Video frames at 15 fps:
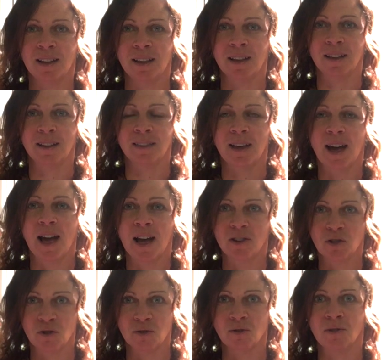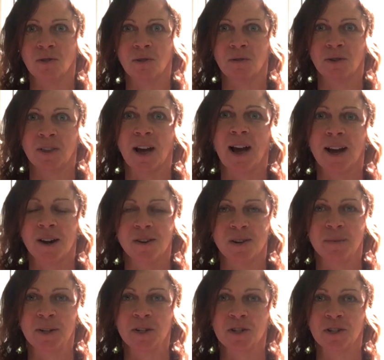the astral or the higher
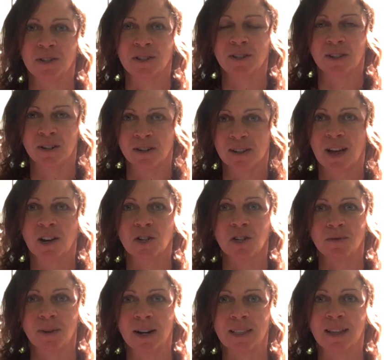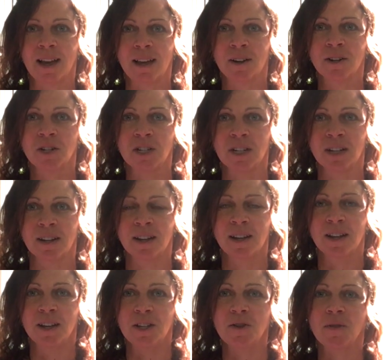dimensions that is actually running the energy,
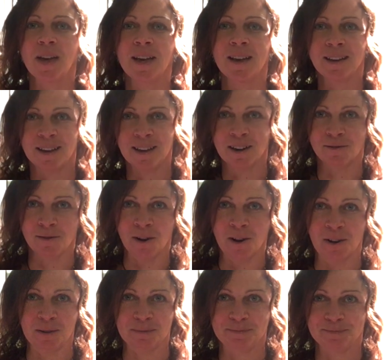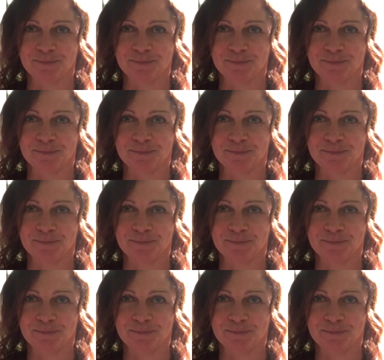you can't get it wrong.